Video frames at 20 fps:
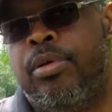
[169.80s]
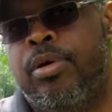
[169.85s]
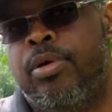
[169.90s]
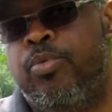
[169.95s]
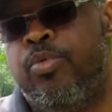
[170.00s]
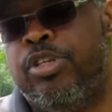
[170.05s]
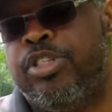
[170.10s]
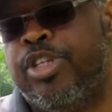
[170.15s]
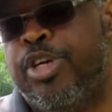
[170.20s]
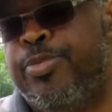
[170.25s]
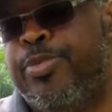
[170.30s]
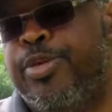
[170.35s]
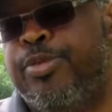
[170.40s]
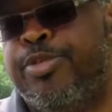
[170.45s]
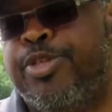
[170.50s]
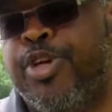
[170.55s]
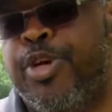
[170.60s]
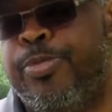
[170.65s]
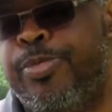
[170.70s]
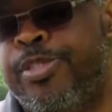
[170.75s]
What's up,
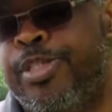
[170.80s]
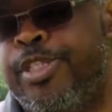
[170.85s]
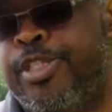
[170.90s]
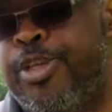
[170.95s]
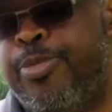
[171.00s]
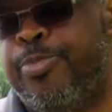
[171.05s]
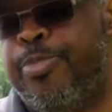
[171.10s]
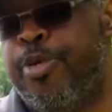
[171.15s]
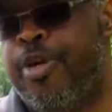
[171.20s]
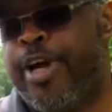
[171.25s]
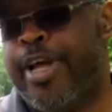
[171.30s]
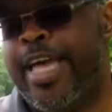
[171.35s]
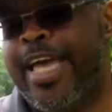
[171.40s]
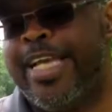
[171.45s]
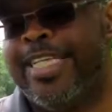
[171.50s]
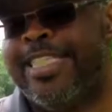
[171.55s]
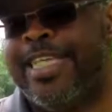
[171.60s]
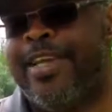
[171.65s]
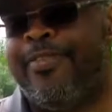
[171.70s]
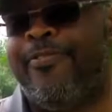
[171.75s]
YouTubers? It's your boy
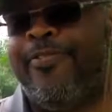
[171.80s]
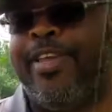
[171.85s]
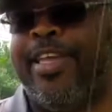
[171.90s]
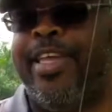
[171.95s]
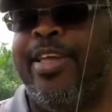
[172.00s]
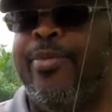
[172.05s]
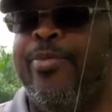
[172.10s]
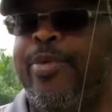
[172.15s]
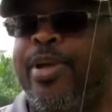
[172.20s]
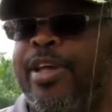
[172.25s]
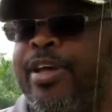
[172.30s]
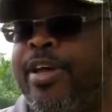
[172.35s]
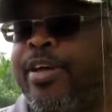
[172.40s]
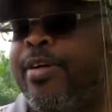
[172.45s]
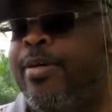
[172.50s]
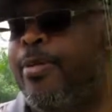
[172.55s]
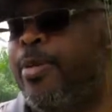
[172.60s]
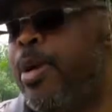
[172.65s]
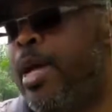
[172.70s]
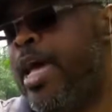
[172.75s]
KJV. We
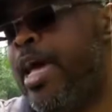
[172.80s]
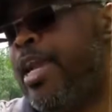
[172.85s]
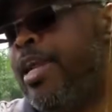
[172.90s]
are at